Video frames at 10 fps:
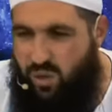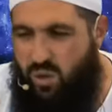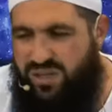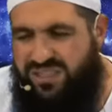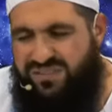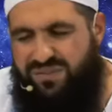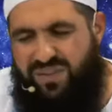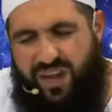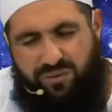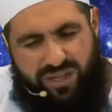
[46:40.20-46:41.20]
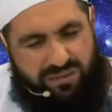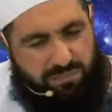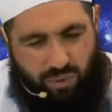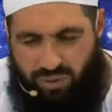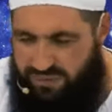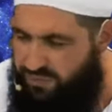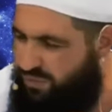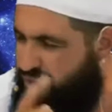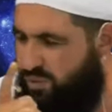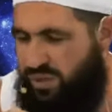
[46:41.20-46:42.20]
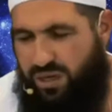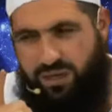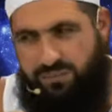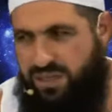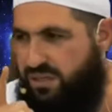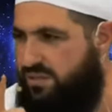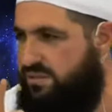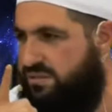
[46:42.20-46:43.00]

talk is very important for you and I, man.